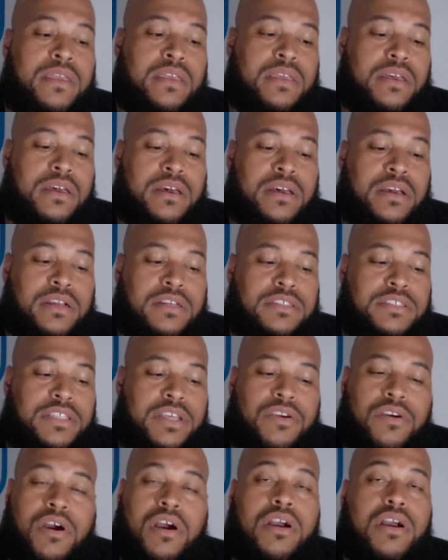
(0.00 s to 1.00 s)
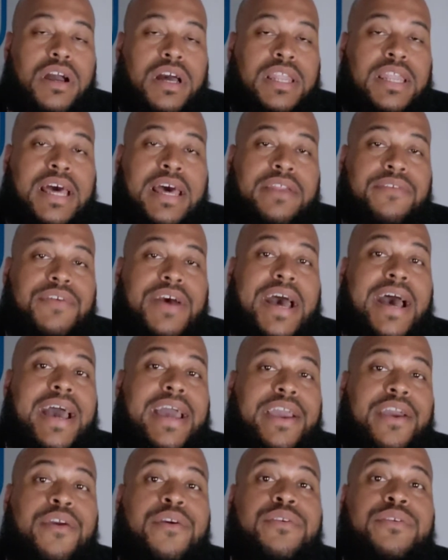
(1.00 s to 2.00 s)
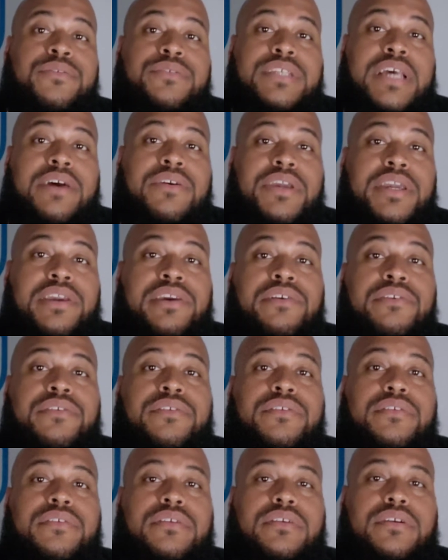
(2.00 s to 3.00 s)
Because there are a lot of high earners out here,